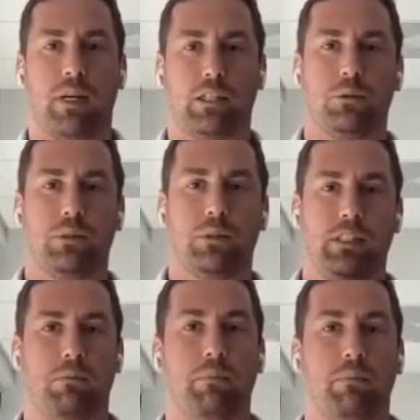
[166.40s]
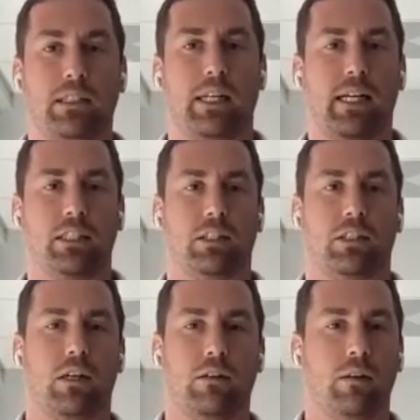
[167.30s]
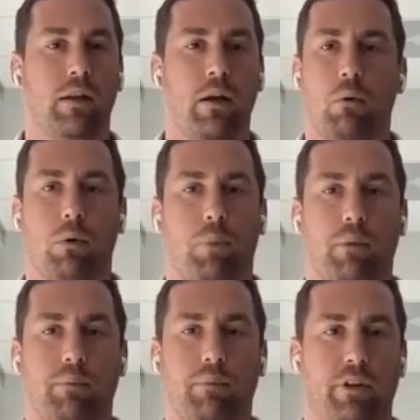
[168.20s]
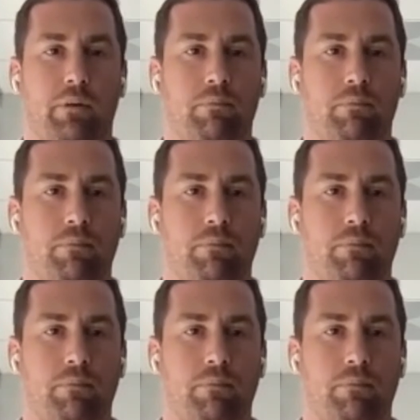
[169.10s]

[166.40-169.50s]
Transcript: special with these amazing agents. So we're pumped to have you.